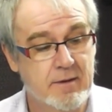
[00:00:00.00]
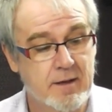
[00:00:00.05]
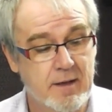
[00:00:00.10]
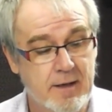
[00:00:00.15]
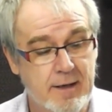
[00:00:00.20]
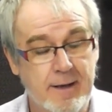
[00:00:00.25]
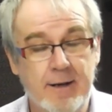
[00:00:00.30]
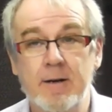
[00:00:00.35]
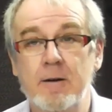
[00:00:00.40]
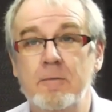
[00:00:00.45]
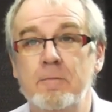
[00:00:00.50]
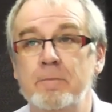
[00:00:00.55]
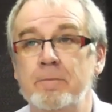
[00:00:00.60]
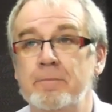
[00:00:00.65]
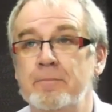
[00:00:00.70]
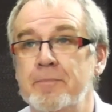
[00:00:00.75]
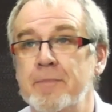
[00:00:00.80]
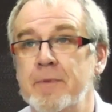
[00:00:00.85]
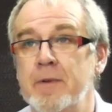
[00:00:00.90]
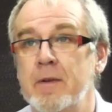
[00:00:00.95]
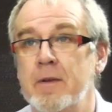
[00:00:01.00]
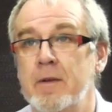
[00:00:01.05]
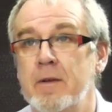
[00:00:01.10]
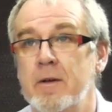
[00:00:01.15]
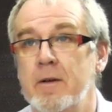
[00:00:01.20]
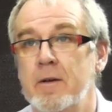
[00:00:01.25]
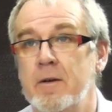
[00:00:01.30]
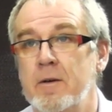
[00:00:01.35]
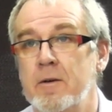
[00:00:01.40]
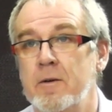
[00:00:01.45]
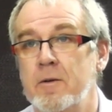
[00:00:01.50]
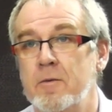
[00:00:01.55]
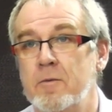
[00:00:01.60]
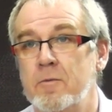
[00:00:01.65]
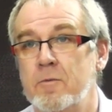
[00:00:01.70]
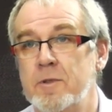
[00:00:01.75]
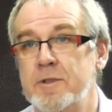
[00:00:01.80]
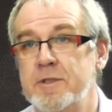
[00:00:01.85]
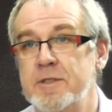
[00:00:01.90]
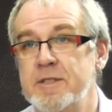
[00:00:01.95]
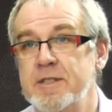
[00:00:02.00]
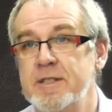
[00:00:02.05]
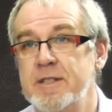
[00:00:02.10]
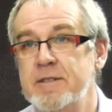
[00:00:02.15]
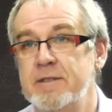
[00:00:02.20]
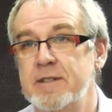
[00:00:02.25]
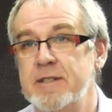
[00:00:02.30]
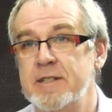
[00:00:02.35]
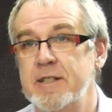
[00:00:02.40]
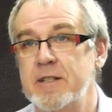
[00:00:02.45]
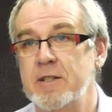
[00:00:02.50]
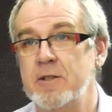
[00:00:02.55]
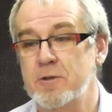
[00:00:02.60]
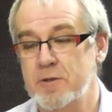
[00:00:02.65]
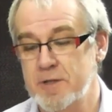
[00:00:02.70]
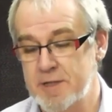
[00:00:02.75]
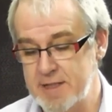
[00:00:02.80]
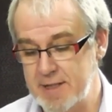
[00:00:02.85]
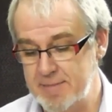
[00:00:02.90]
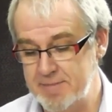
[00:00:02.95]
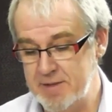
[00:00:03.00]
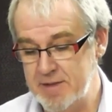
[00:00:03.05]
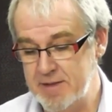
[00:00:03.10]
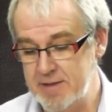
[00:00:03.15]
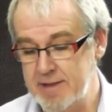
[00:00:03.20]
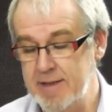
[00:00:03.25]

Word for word: Um, which is an interesting concept